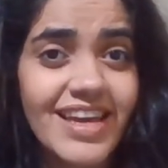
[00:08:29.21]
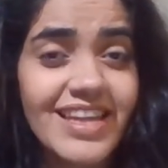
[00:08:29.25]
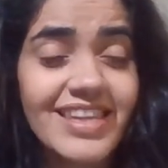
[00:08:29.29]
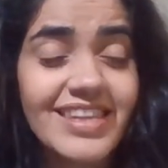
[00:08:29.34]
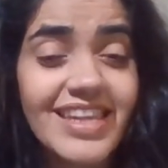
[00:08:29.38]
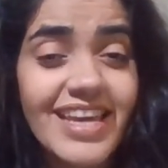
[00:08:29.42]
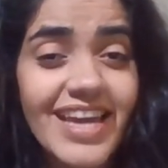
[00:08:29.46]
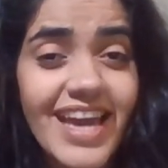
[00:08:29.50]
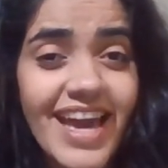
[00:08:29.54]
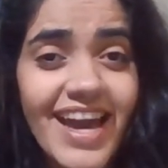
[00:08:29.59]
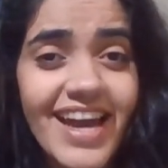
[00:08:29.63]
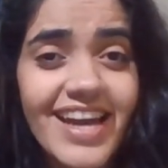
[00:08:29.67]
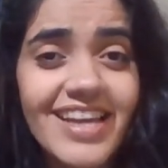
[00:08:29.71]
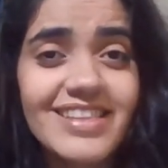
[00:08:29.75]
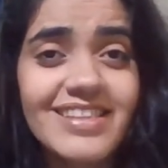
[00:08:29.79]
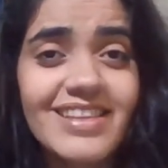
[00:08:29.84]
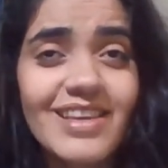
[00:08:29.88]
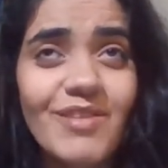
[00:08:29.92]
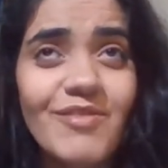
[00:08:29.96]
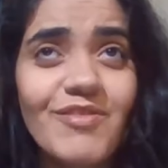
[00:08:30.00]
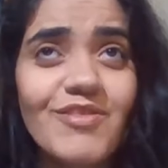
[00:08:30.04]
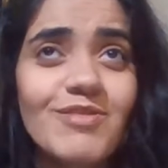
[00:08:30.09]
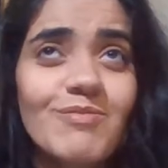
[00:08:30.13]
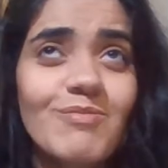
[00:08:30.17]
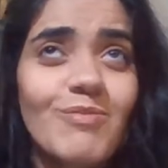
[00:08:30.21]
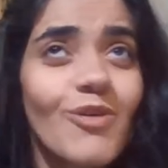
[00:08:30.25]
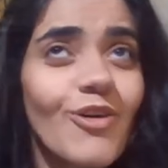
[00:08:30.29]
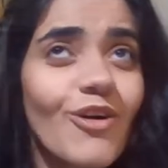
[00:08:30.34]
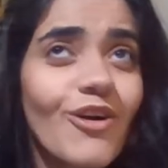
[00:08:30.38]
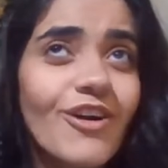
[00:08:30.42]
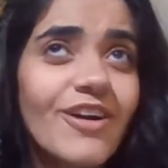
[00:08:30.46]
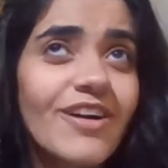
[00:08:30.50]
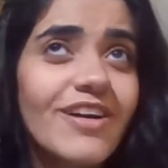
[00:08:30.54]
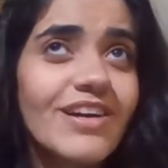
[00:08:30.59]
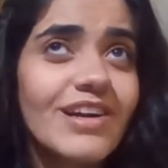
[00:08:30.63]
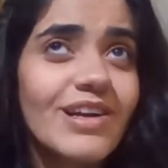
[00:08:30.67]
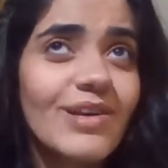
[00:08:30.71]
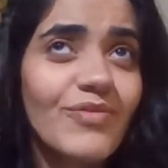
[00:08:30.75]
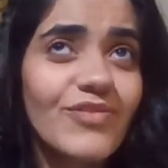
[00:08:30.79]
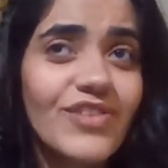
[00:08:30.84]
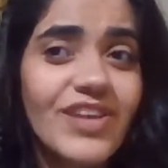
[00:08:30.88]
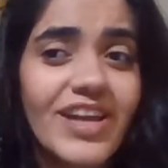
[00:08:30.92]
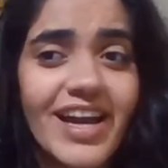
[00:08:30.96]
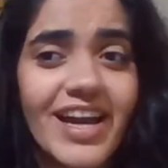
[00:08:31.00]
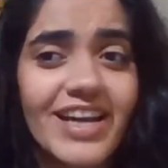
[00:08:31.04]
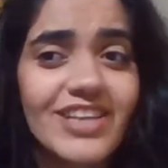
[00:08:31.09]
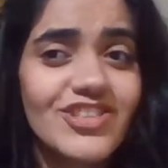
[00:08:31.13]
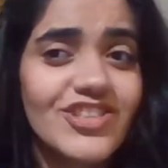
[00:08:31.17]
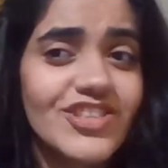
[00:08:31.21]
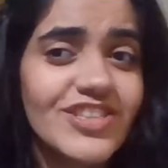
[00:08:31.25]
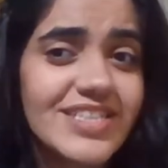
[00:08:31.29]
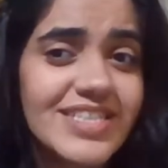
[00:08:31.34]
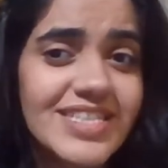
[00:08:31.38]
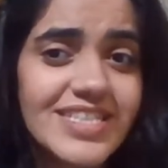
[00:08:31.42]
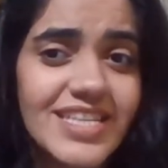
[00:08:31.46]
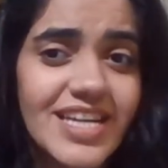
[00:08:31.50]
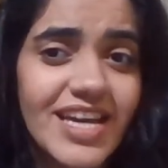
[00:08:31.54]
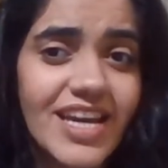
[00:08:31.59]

And they hate even more if the guy just